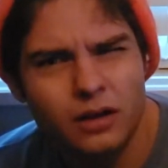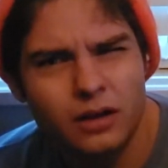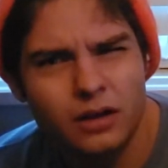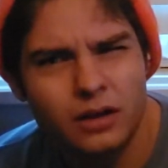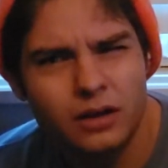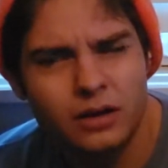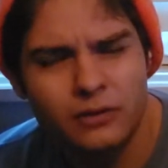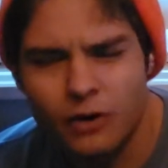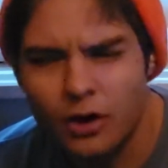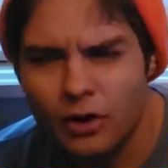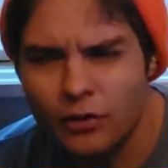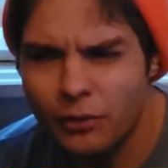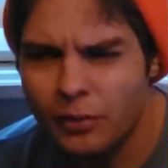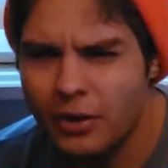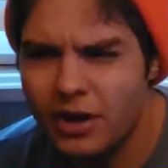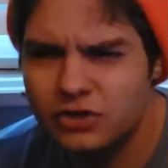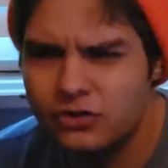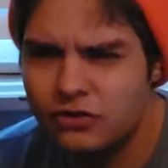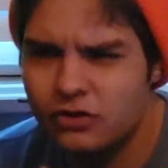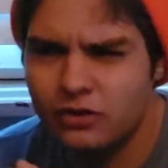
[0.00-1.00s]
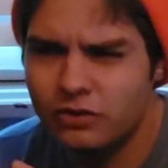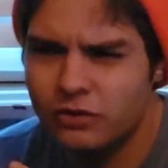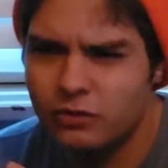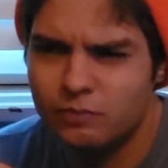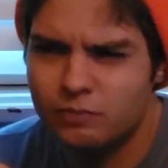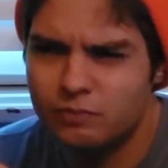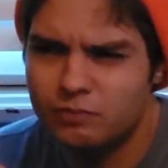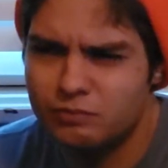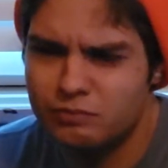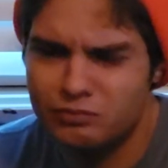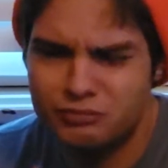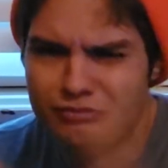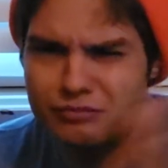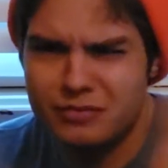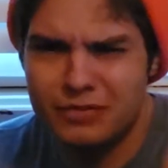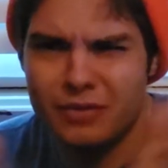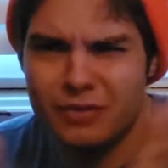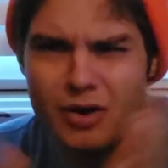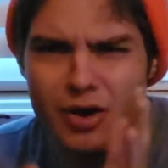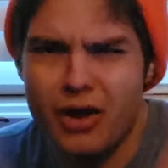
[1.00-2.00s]
And if all the watches and
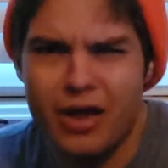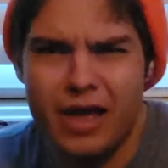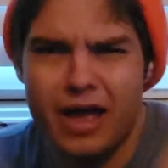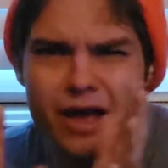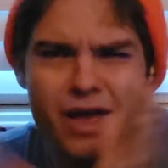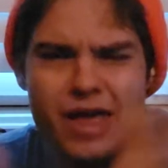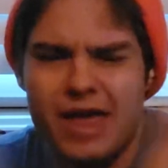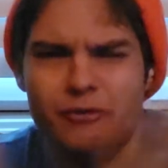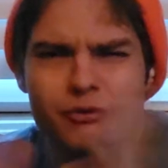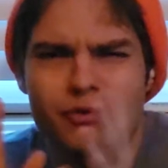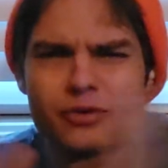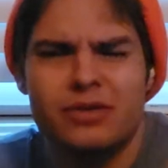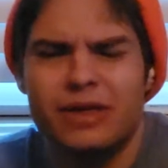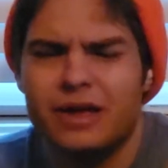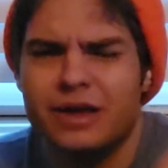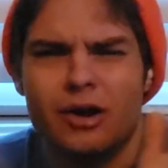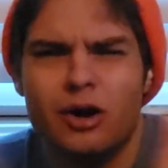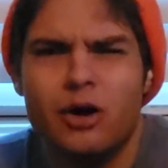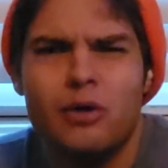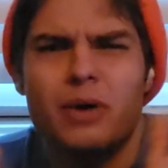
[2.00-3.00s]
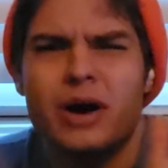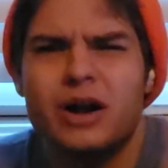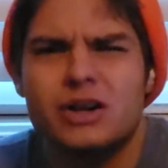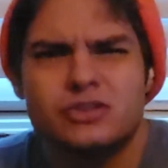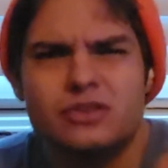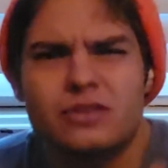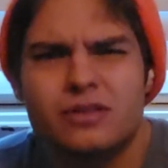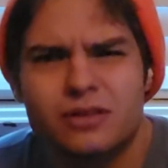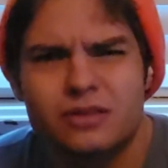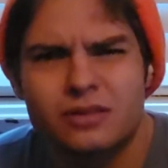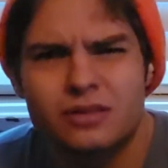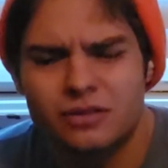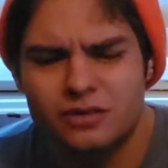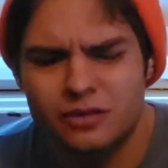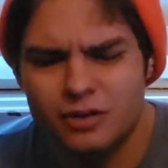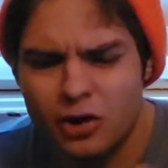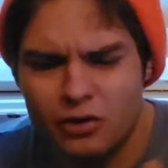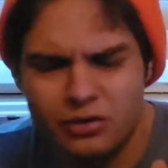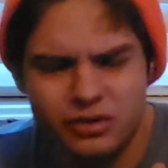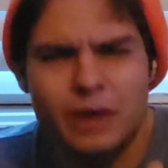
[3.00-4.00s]
everything, all watches,
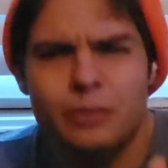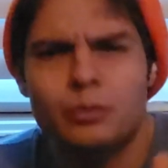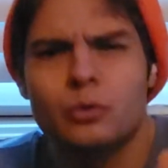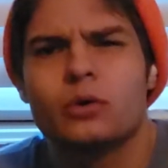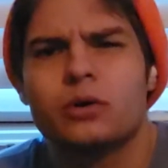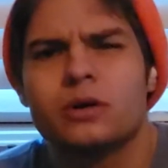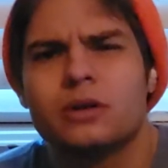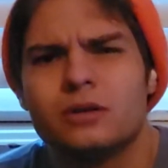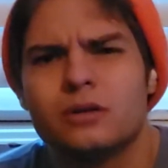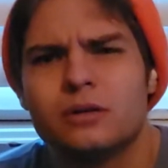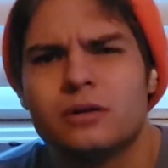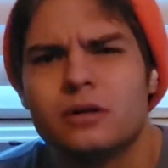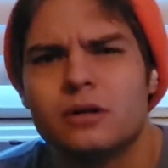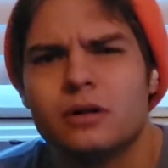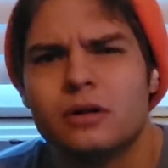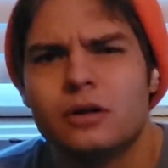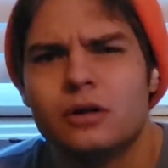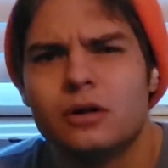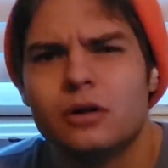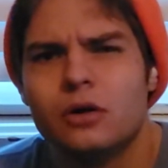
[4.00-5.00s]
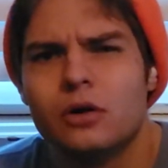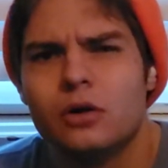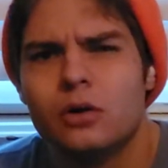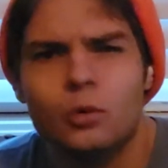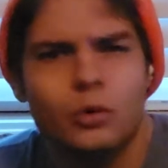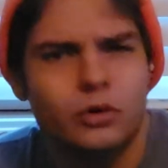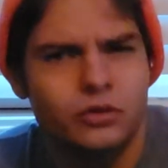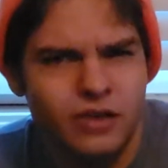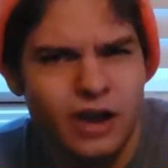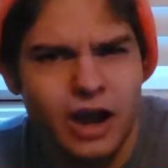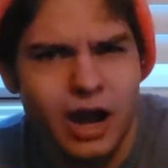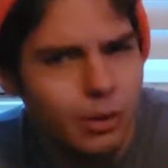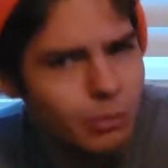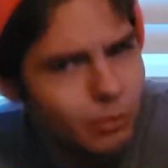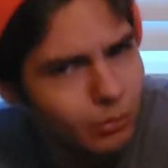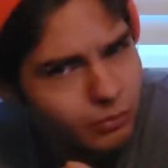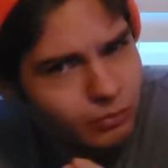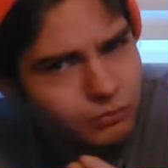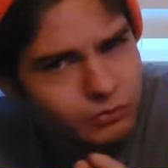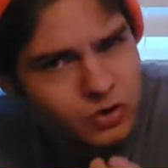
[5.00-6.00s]
all stopped working, would
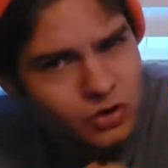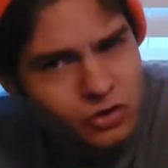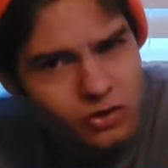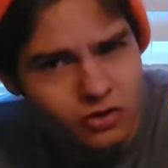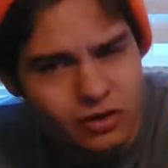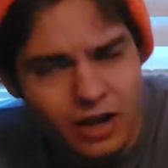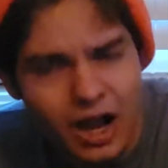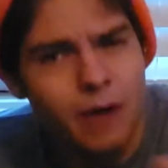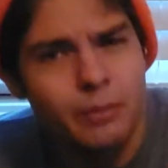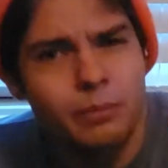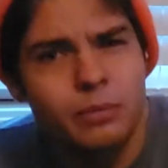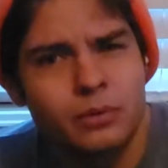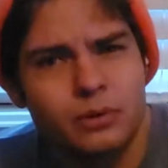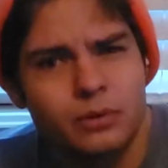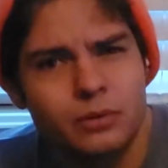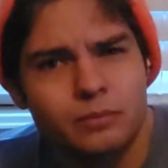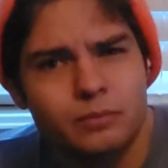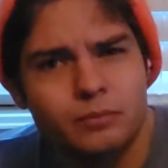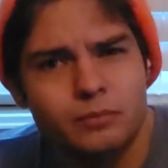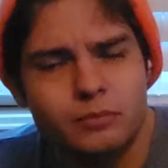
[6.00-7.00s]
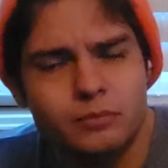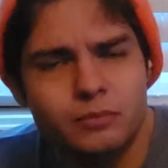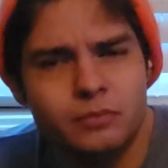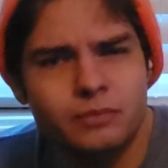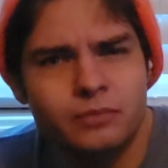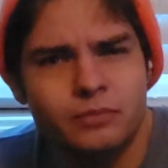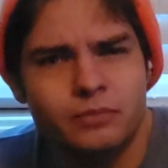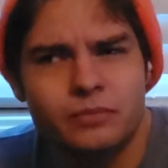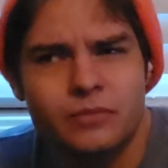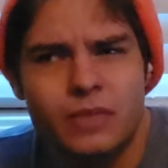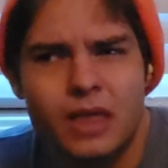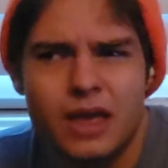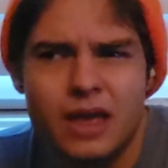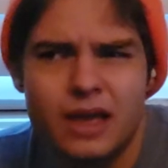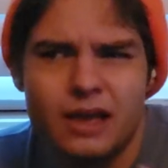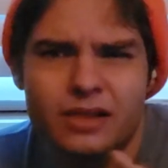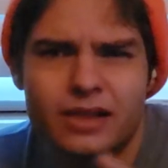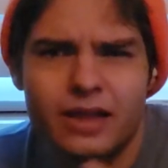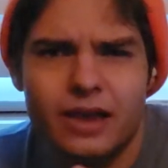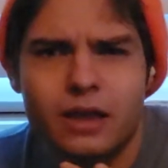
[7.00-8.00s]
time just stop?
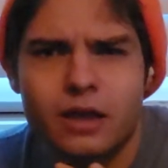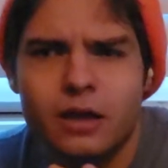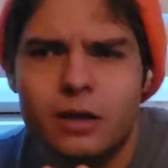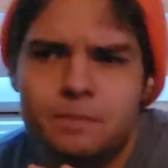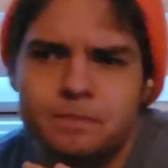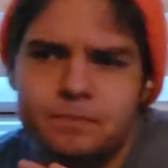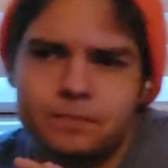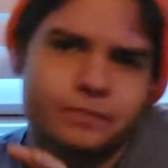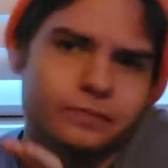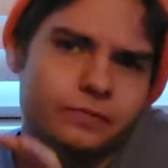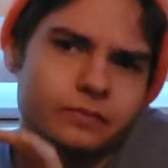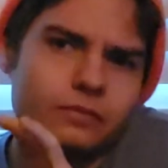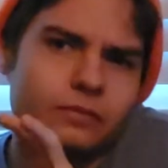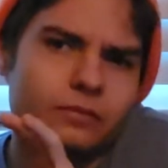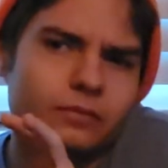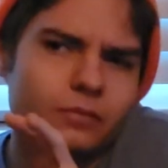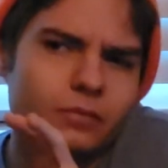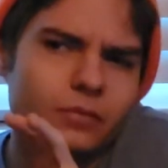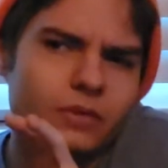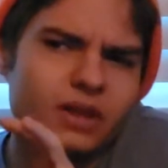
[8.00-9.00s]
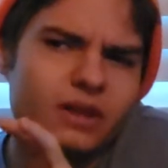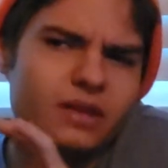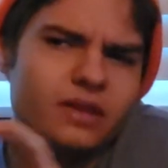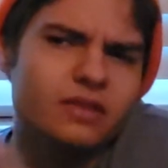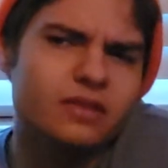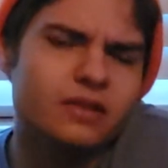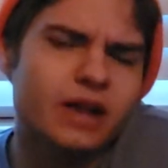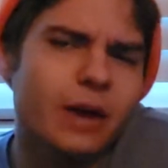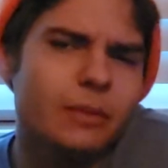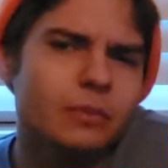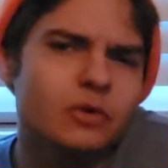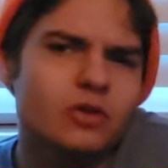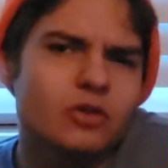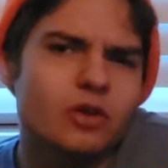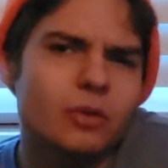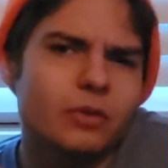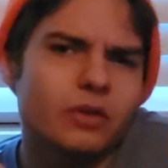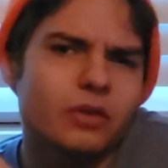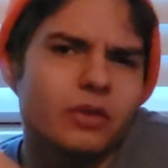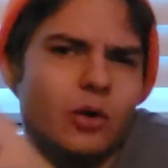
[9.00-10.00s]
Like, is time just
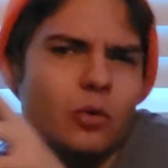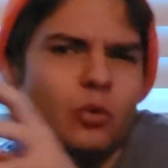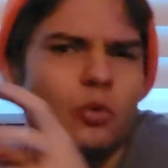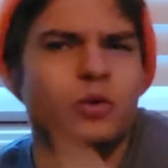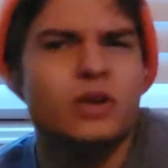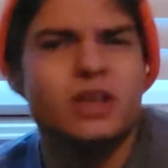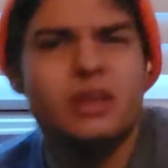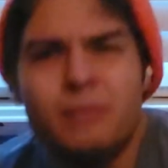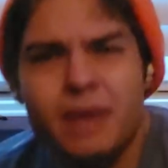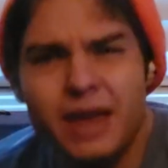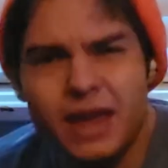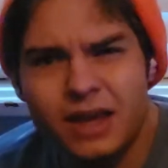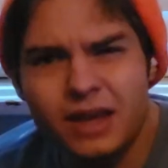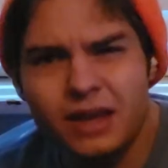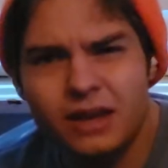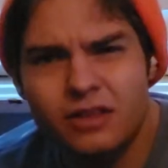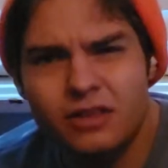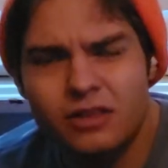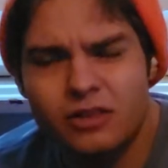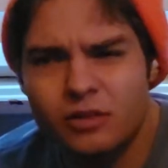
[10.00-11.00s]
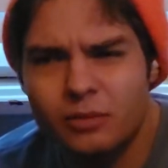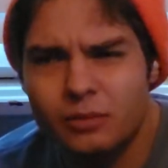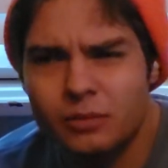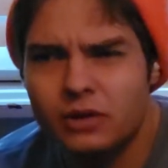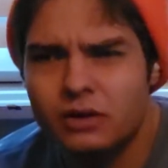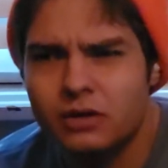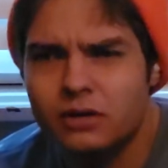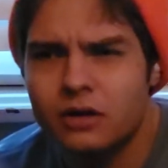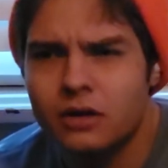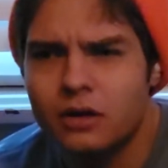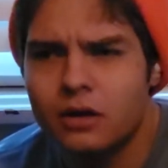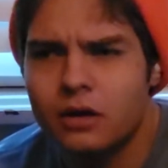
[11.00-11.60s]
something that we made? It's something